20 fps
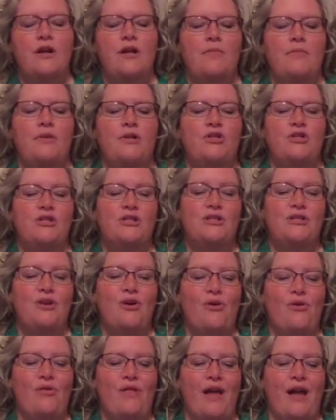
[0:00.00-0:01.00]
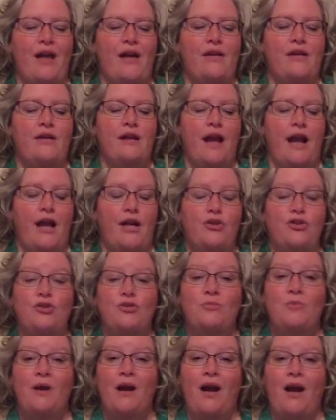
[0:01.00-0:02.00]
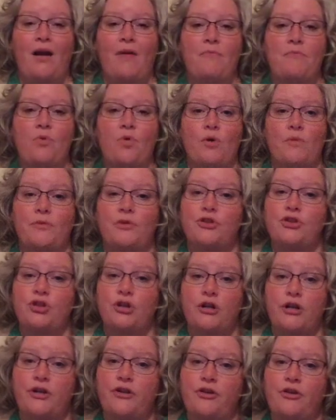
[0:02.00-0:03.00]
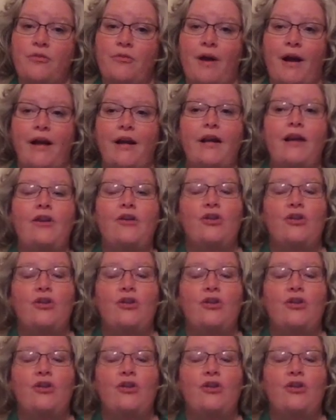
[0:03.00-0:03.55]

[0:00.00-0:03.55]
but just know that as you become more mature in your writing,